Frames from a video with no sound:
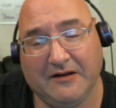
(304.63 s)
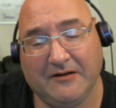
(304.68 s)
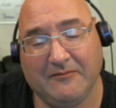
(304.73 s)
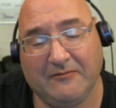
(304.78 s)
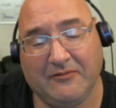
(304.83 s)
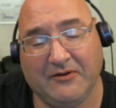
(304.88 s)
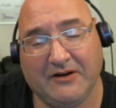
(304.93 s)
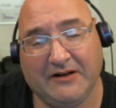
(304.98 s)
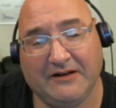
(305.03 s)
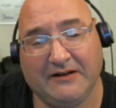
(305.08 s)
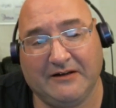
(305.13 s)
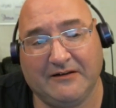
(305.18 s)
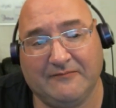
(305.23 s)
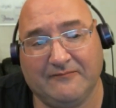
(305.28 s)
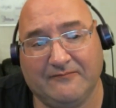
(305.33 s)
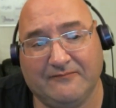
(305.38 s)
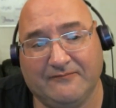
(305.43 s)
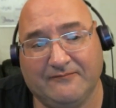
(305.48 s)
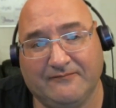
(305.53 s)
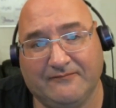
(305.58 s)
But,
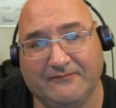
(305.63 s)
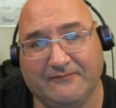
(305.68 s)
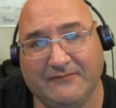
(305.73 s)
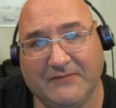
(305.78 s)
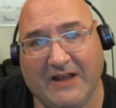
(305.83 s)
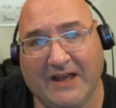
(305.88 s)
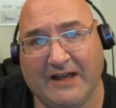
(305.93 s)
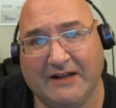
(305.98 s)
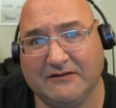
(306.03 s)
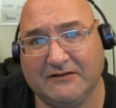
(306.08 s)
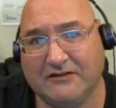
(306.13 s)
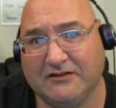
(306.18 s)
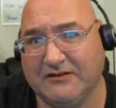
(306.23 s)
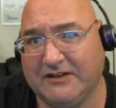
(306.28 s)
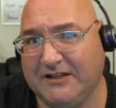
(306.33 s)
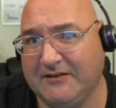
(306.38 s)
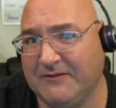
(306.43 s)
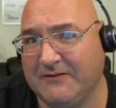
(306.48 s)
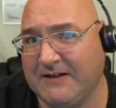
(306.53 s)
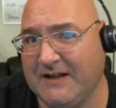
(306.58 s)
um, yeah, so
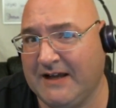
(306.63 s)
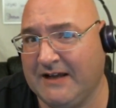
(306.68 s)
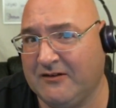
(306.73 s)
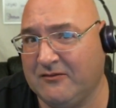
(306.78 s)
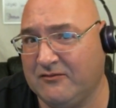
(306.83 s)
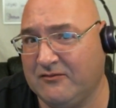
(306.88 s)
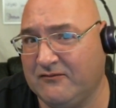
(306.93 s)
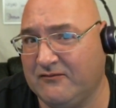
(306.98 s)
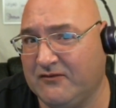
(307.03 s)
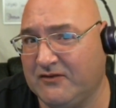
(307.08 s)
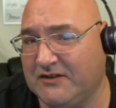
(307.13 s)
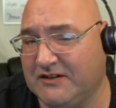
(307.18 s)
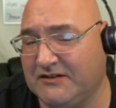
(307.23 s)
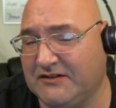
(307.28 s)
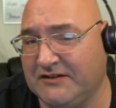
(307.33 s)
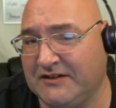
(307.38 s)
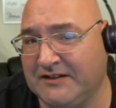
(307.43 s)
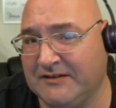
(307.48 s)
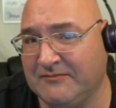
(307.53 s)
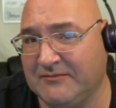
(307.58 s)
keep an eye open for the
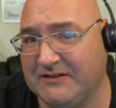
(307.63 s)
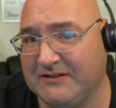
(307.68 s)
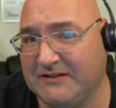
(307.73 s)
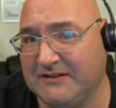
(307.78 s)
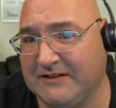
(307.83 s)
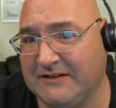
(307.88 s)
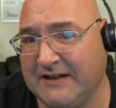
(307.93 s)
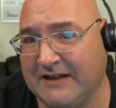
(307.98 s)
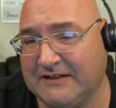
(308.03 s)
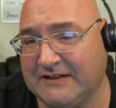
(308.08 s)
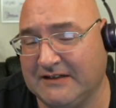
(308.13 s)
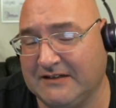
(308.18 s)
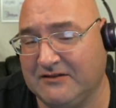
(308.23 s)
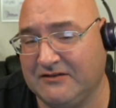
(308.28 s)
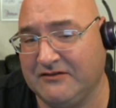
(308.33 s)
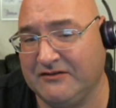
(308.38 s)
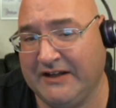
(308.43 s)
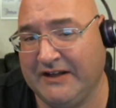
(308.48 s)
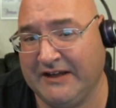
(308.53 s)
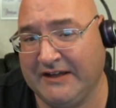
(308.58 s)
streams the next
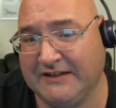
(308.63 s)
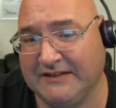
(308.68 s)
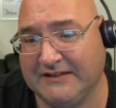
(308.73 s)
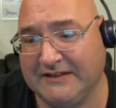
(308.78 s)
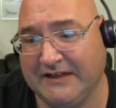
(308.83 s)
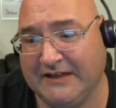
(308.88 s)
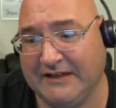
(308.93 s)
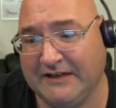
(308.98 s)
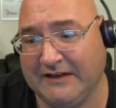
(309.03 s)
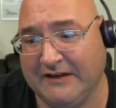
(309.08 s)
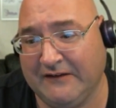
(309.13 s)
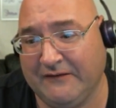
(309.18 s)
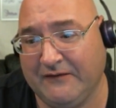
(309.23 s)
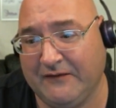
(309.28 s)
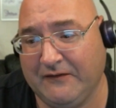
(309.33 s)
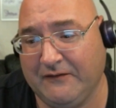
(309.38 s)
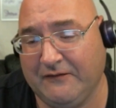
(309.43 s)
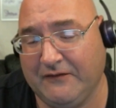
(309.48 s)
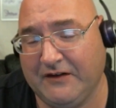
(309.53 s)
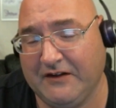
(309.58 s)
two days. And if
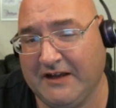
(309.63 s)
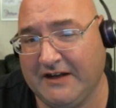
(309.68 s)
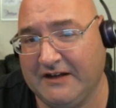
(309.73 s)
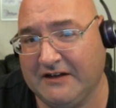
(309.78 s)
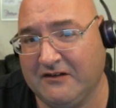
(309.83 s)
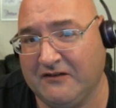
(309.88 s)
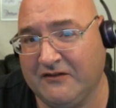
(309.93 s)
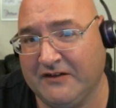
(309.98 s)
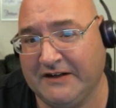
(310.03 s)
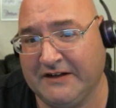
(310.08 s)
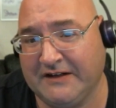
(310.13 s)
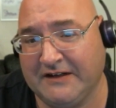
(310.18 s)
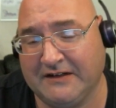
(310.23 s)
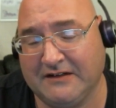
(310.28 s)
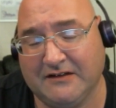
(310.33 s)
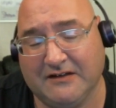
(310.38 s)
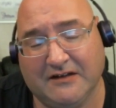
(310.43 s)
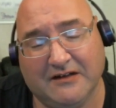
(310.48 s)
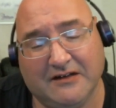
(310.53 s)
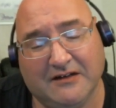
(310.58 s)
you feel like donating,
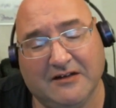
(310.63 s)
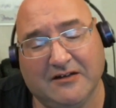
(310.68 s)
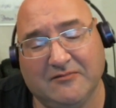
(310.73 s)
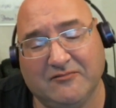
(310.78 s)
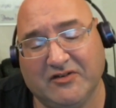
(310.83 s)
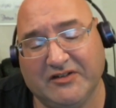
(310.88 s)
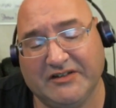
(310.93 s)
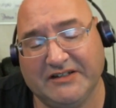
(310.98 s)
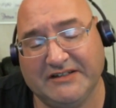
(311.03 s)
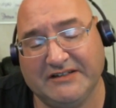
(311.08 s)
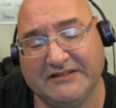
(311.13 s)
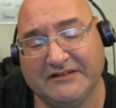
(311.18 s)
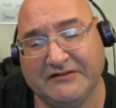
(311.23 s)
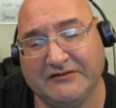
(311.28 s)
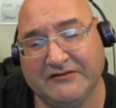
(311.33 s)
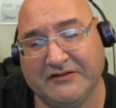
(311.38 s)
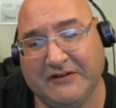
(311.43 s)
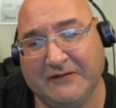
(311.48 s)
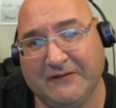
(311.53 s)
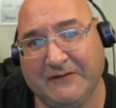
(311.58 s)
please
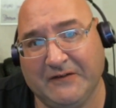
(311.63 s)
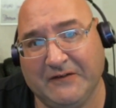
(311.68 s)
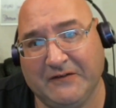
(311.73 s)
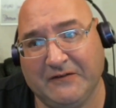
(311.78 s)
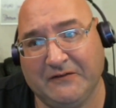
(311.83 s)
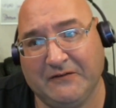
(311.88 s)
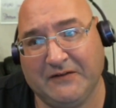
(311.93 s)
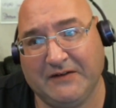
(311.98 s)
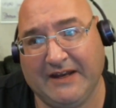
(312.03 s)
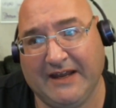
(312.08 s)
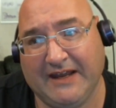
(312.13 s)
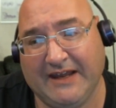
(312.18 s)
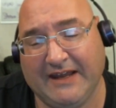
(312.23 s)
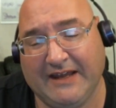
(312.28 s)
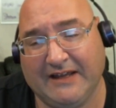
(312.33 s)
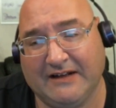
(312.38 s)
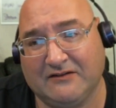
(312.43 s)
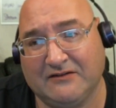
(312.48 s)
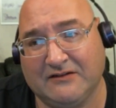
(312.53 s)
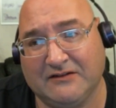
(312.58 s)
do. If you
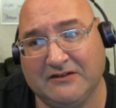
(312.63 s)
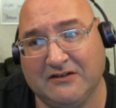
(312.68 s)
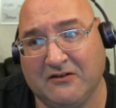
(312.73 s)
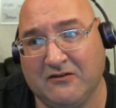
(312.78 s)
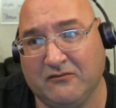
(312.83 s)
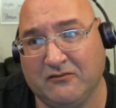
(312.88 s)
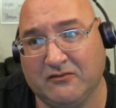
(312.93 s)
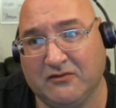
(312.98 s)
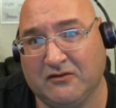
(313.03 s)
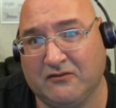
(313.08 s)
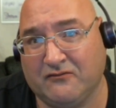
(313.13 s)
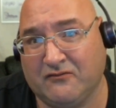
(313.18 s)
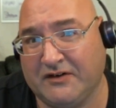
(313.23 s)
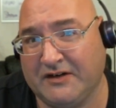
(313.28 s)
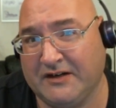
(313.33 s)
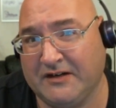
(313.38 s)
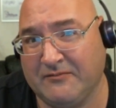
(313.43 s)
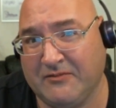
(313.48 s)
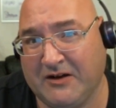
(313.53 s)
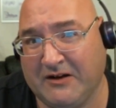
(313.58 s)
can't or don't, don't
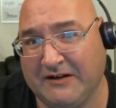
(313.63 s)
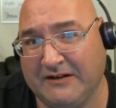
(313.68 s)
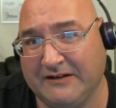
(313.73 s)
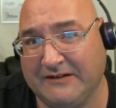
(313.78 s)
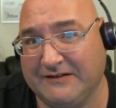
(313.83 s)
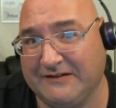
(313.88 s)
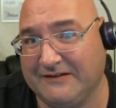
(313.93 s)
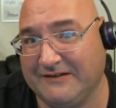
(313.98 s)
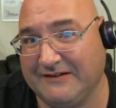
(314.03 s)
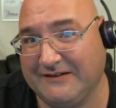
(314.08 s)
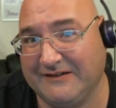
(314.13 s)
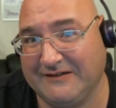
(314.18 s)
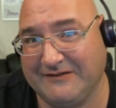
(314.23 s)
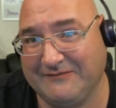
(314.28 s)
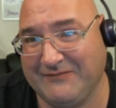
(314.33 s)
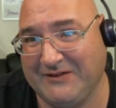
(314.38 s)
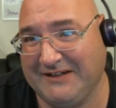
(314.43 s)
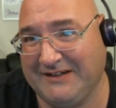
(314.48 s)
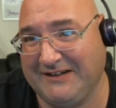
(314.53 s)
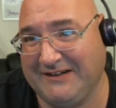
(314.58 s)
worry about it. I
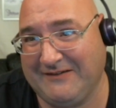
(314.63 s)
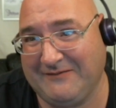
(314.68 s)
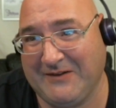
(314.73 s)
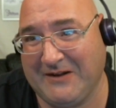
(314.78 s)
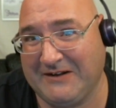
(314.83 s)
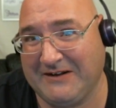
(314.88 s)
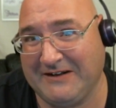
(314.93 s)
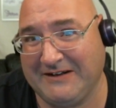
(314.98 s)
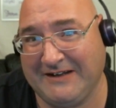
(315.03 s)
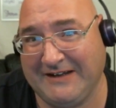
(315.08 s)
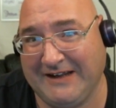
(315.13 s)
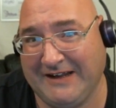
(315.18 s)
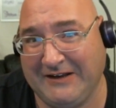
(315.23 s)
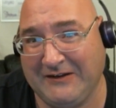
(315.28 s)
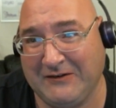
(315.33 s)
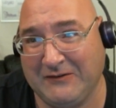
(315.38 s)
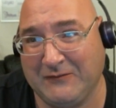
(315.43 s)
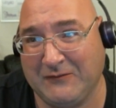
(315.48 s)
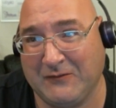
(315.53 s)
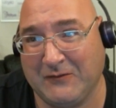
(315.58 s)
mean, I'm not going to hate you
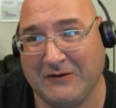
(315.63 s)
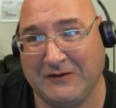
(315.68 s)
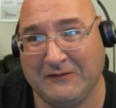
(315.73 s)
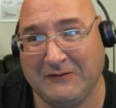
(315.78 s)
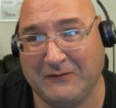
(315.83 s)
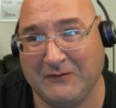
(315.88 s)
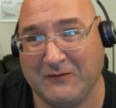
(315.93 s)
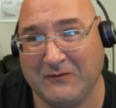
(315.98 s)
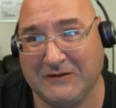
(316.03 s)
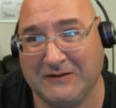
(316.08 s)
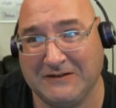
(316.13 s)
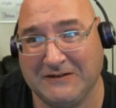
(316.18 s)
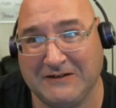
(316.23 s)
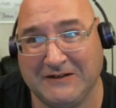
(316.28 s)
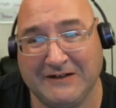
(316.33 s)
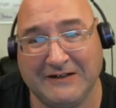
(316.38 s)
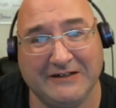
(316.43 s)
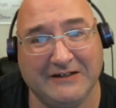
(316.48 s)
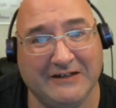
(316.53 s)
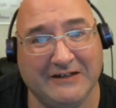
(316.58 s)
for it. Of course not.